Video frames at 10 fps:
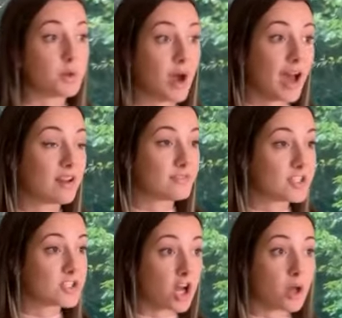have
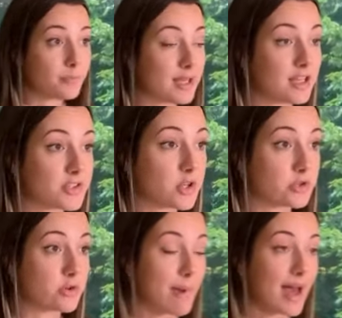to stop being
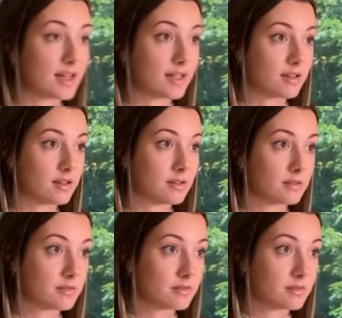so dramatic.